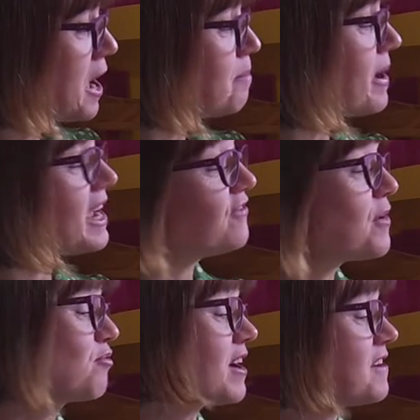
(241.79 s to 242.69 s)
P for
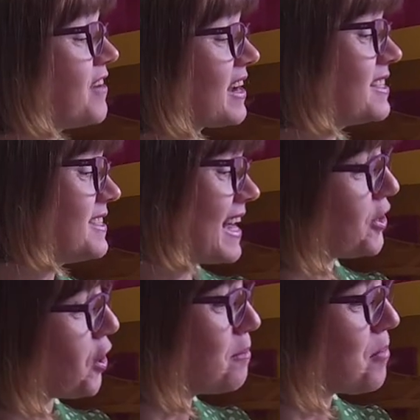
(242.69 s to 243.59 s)
prefect. Get
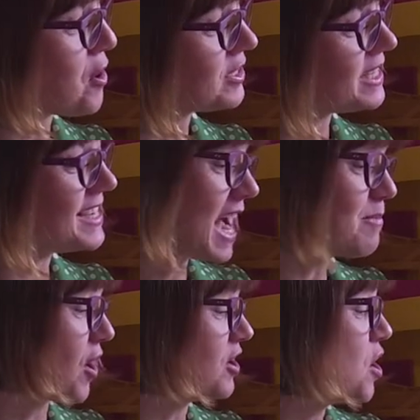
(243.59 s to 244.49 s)
it on, Percy. Come
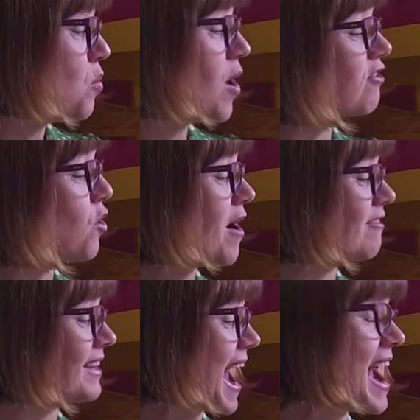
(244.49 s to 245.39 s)
on. We're all
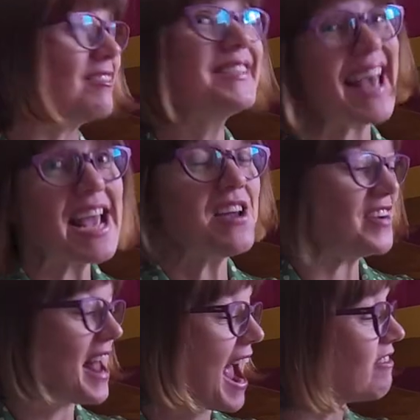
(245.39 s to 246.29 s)
wearing ours.
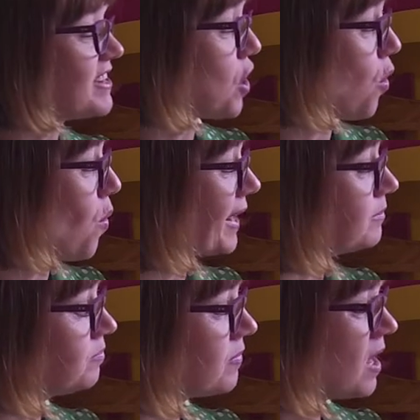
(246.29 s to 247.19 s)
Even Harry got one.
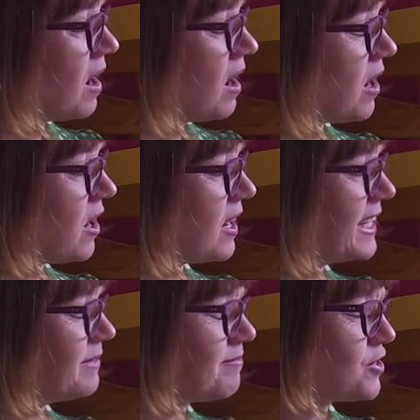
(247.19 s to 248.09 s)

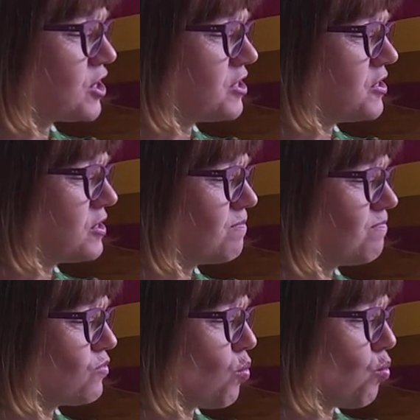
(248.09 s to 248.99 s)
I don't
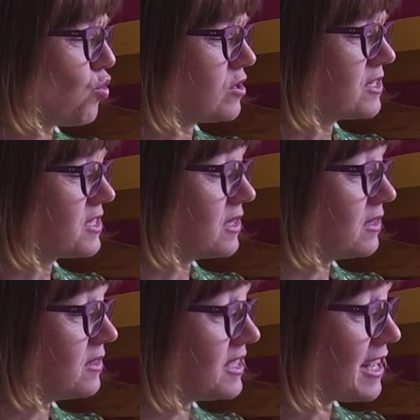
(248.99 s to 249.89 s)
want,
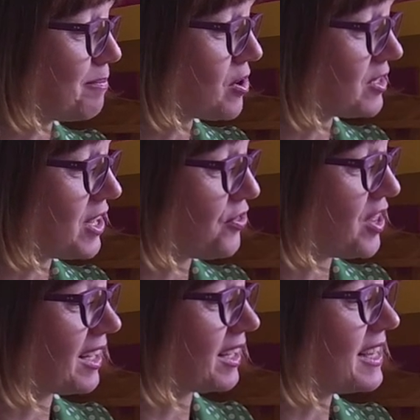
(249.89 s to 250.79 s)
said Percy
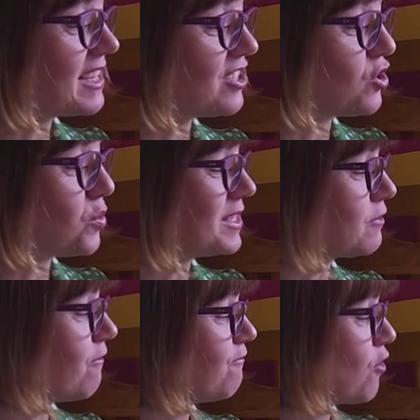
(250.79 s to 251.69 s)
thickly as the twins
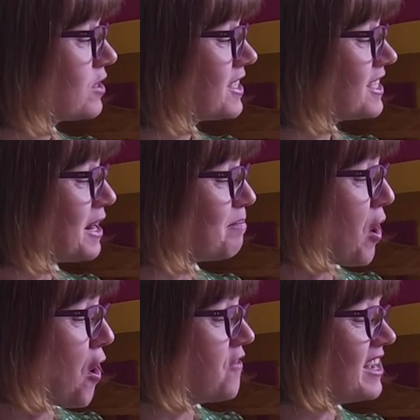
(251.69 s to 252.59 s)
forced the jumper
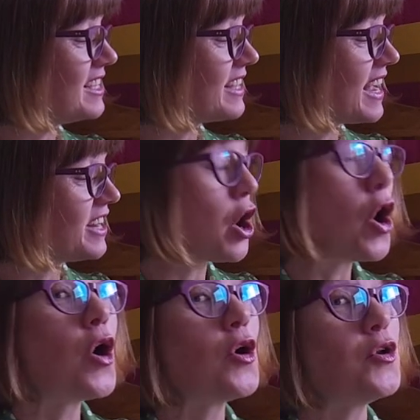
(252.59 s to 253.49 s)
over his head,
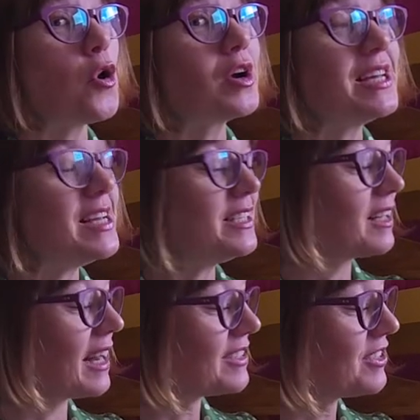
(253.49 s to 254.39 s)
knocking his
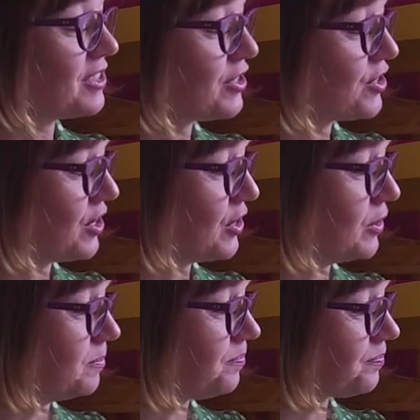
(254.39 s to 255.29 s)
glasses askew.